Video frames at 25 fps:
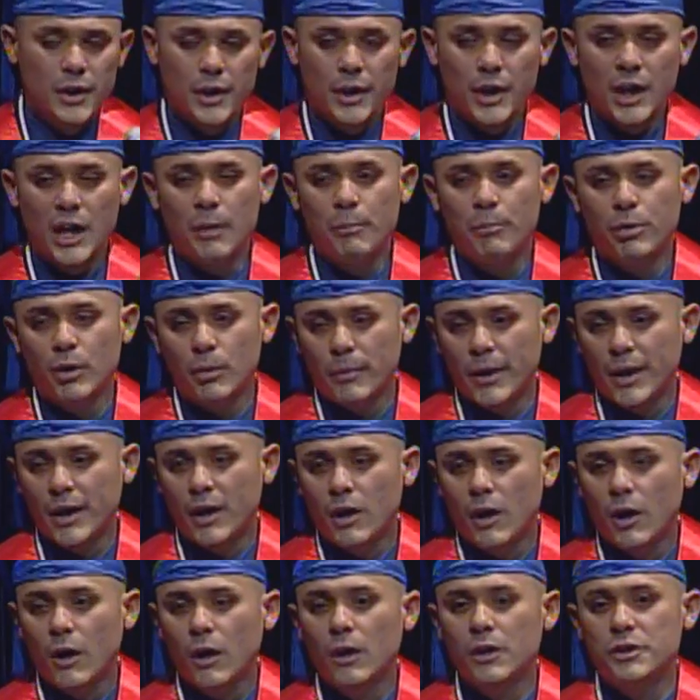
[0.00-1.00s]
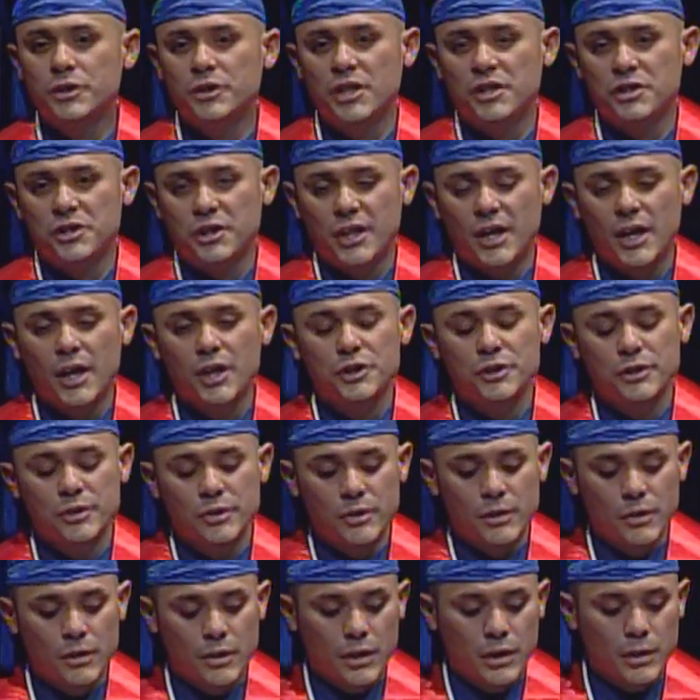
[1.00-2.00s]
and I put my college and education
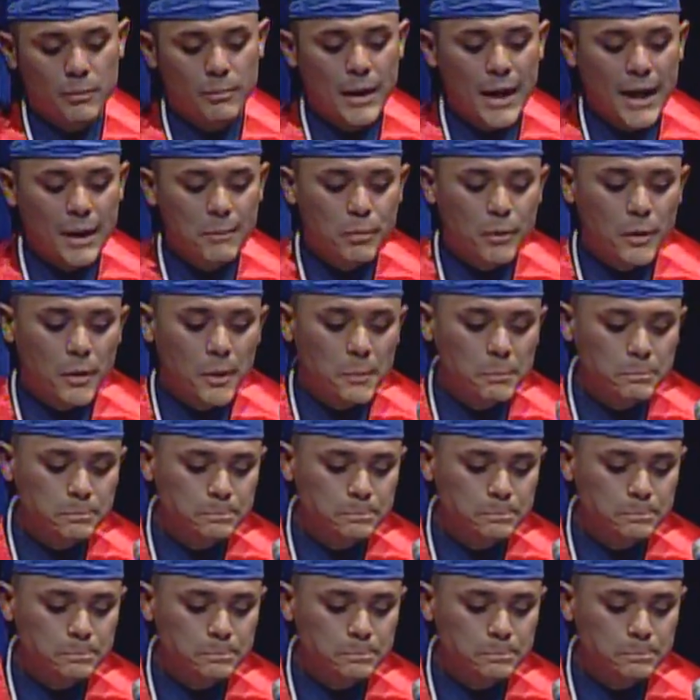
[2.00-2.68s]
on the back burner.